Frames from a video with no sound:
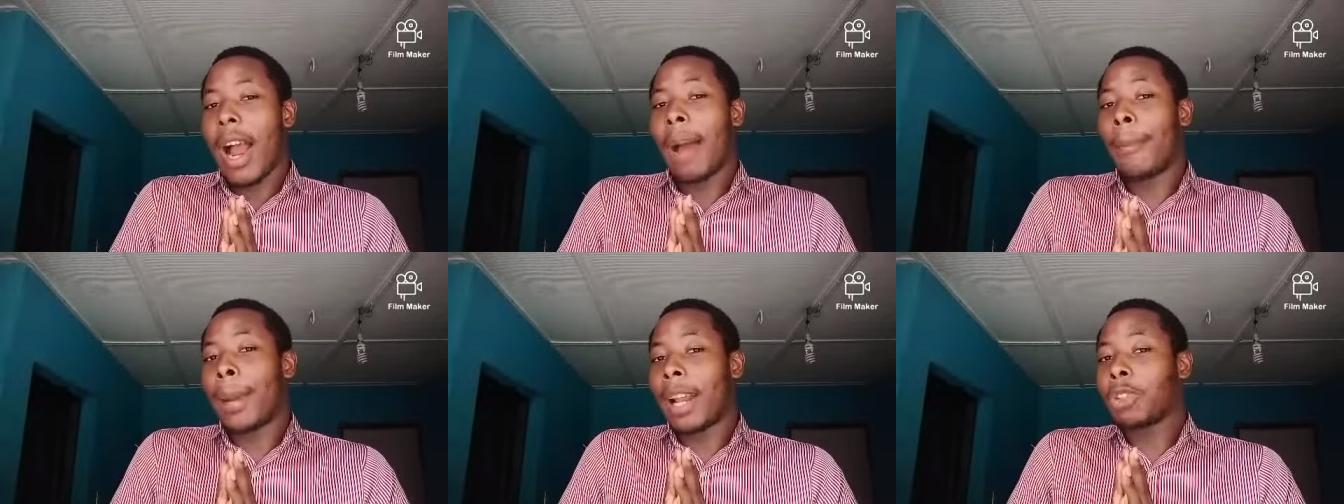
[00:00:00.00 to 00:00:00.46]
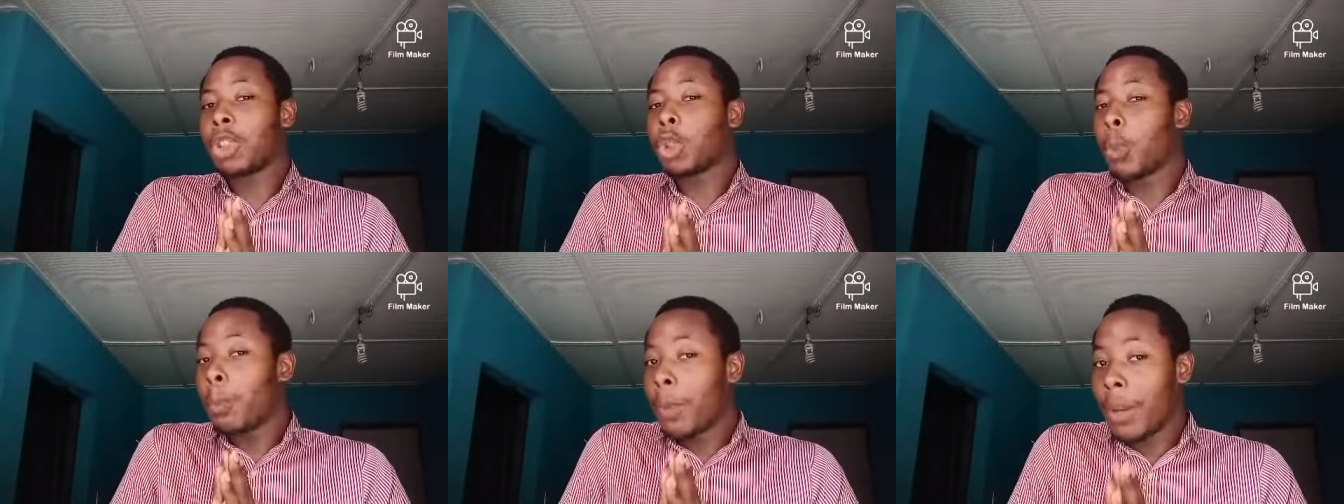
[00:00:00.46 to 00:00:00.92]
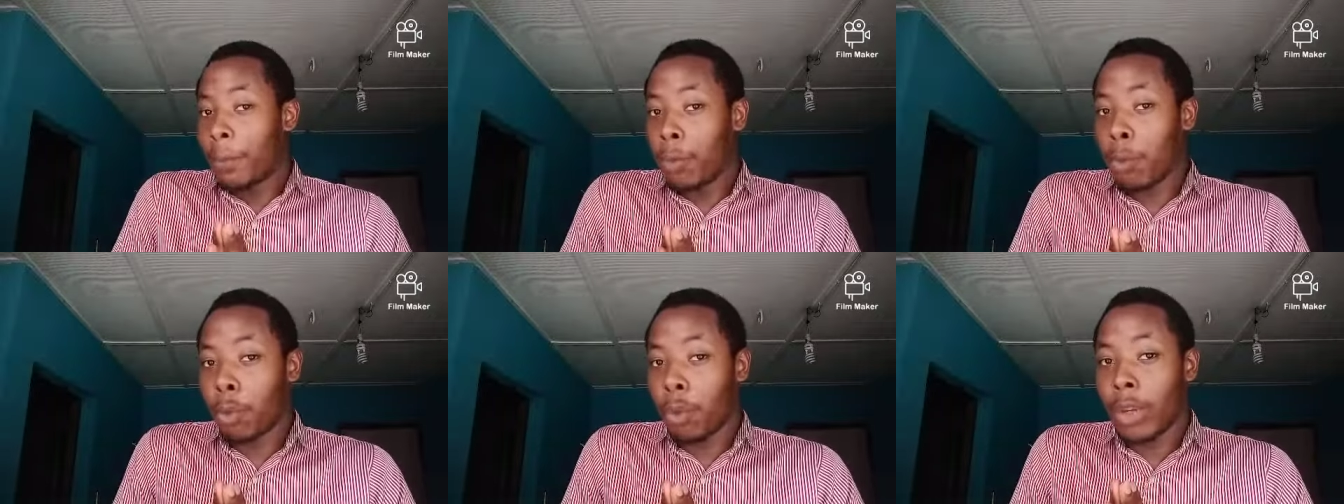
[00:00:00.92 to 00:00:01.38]
I'm announcing to
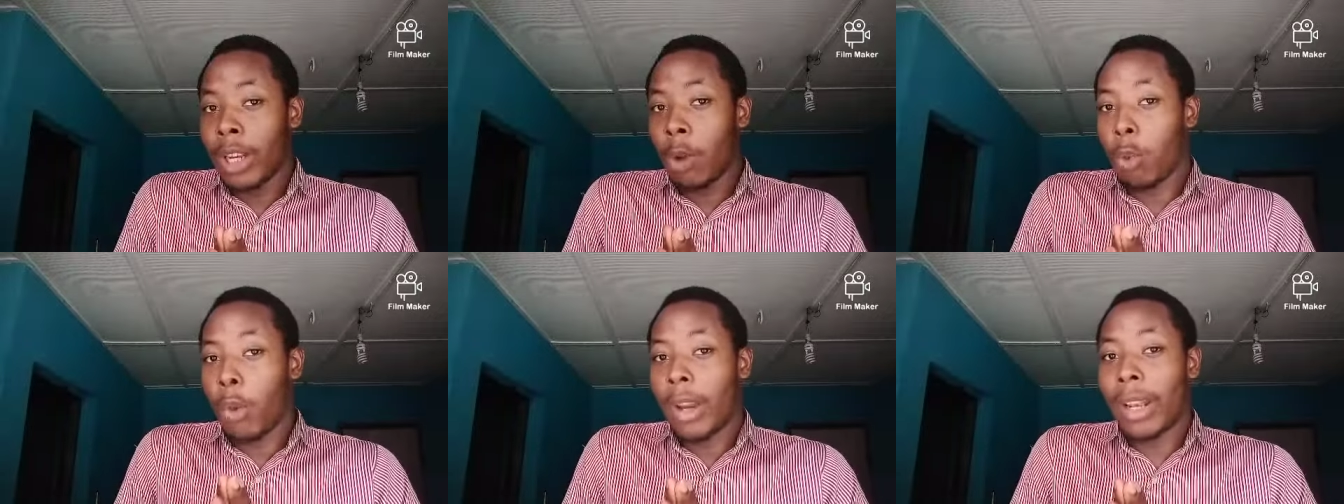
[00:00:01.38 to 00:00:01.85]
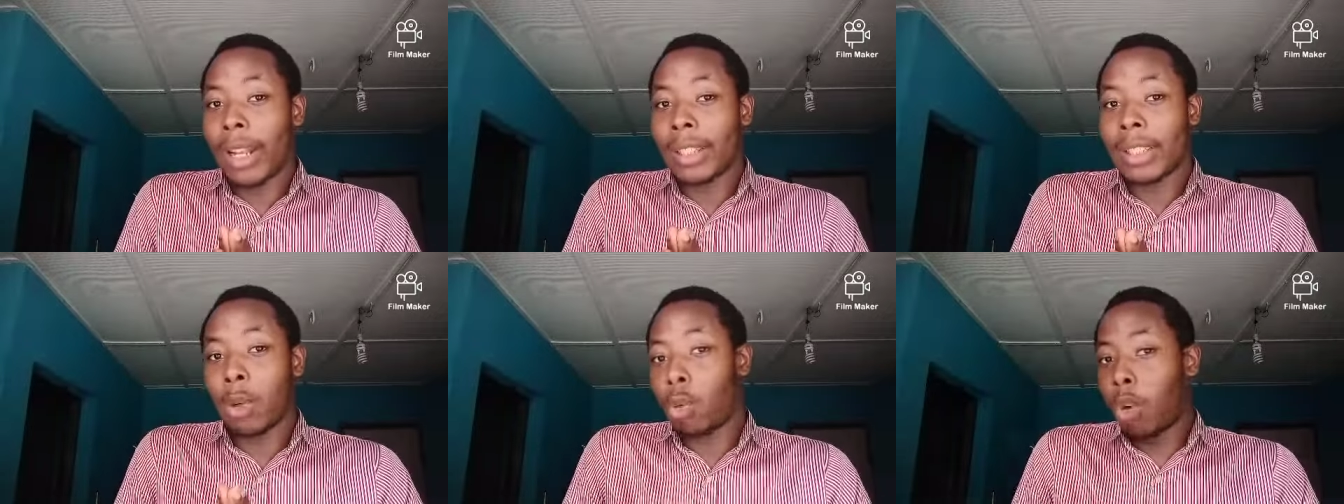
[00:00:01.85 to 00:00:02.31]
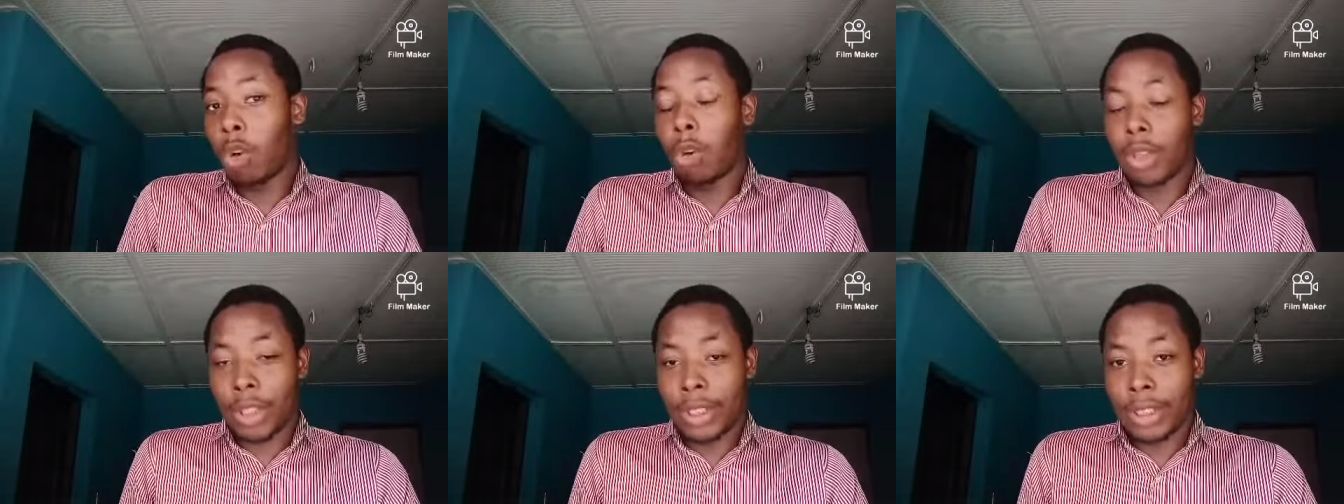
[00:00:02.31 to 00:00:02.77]
people in a way that they will not
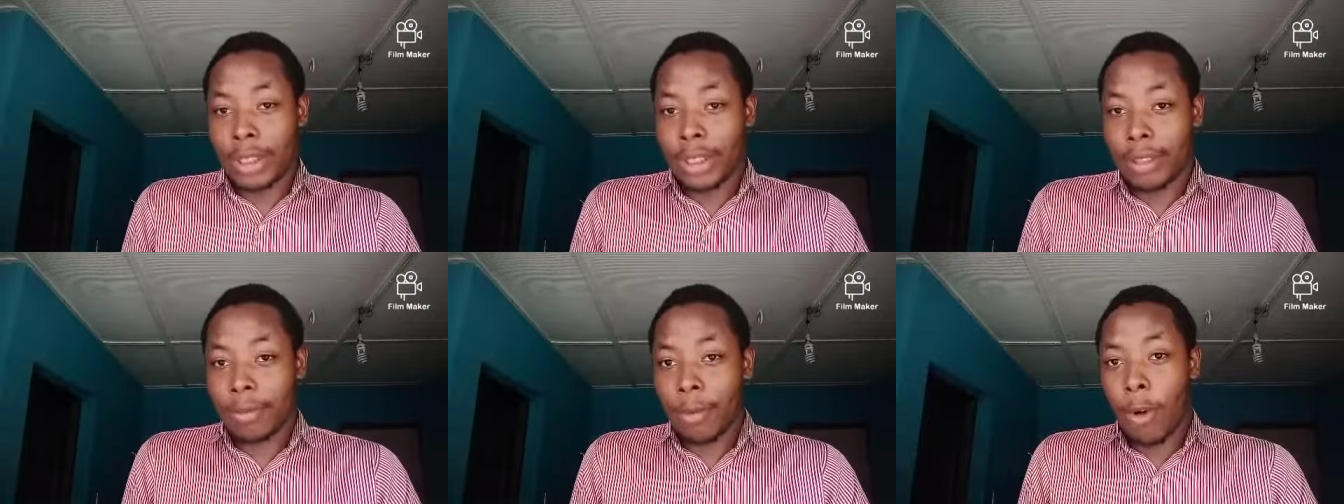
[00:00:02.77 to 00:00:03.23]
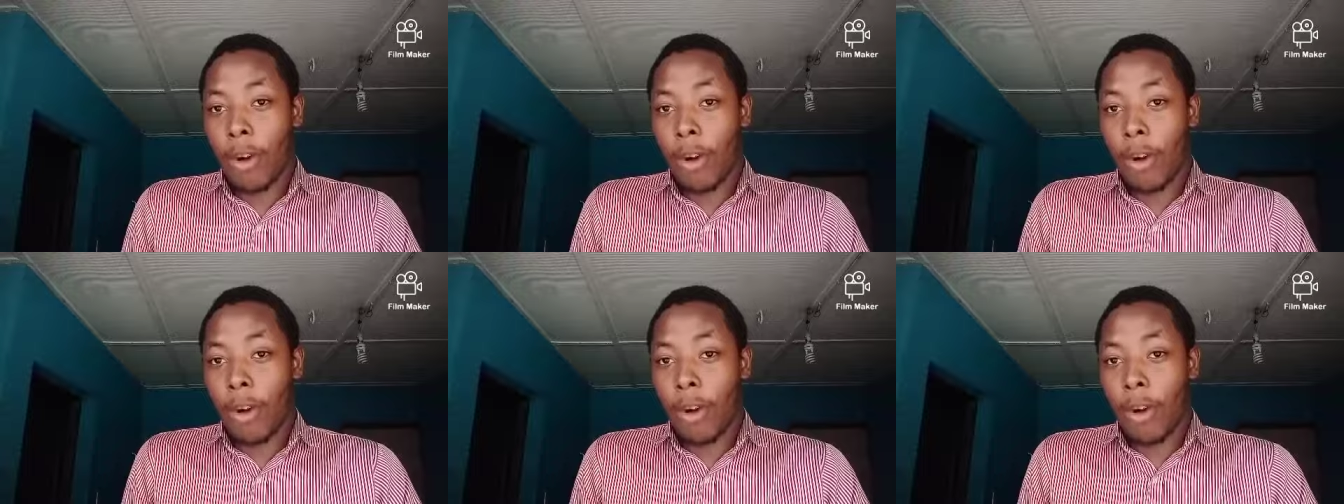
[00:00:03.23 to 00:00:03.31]
notice it,